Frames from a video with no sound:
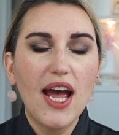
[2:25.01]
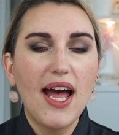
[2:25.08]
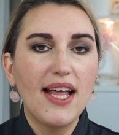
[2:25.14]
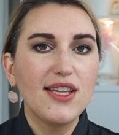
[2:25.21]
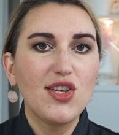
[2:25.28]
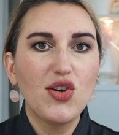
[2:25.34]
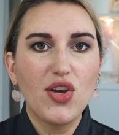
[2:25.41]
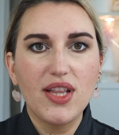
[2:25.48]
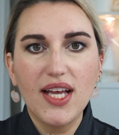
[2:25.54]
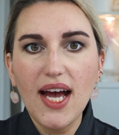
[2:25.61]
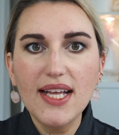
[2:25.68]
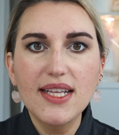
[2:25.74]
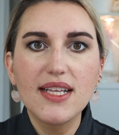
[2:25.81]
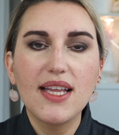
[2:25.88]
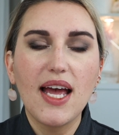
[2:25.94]
and you can
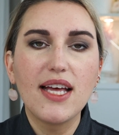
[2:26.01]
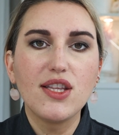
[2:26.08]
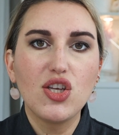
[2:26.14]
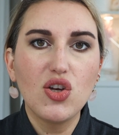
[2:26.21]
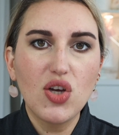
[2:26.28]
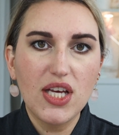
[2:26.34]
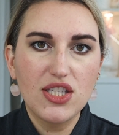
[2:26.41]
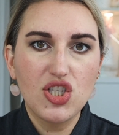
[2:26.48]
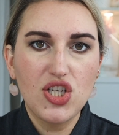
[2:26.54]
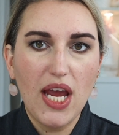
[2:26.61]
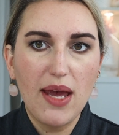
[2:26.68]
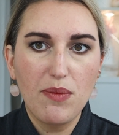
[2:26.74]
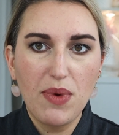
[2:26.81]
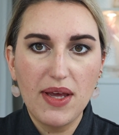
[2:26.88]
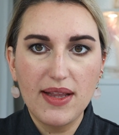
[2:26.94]
cut it and you can
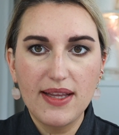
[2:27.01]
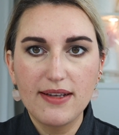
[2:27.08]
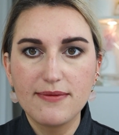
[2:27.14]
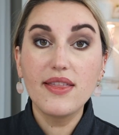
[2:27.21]
shape it.